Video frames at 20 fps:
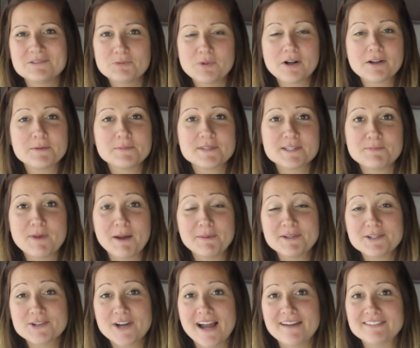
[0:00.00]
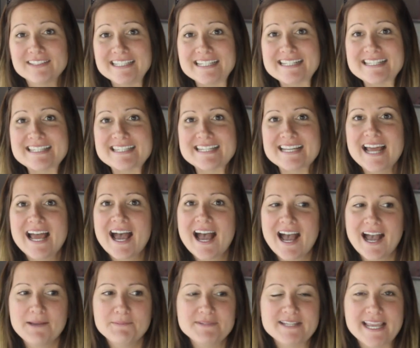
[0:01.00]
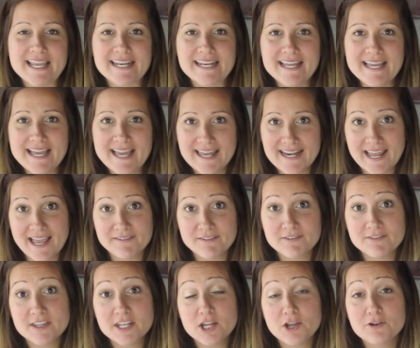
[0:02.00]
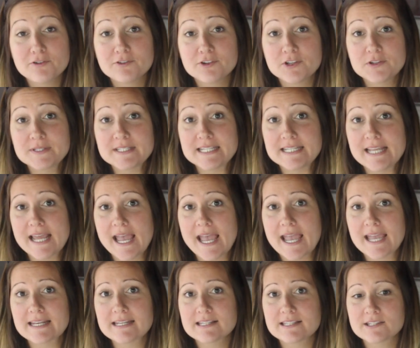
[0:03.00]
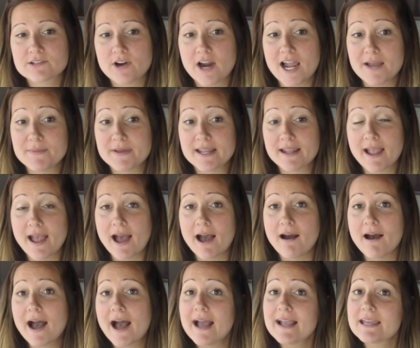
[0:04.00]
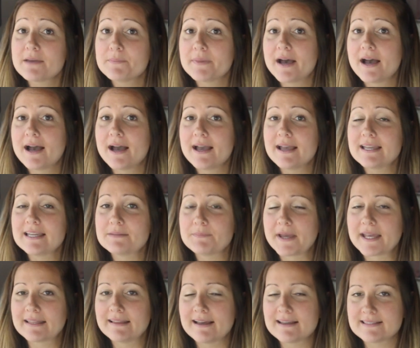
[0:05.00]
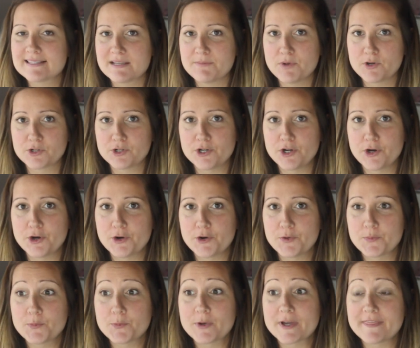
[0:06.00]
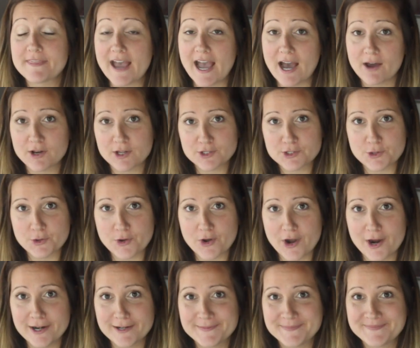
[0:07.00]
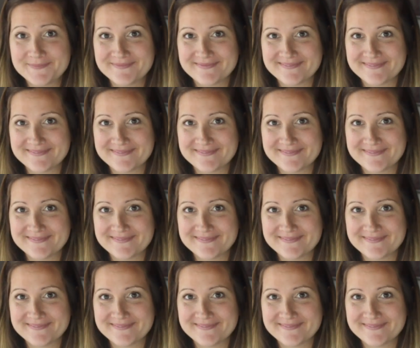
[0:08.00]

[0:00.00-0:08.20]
Welcome to Mommy Travelist. I'm Dana and I have a video for you today describing how I get by in my Class A motorhome without a tow car.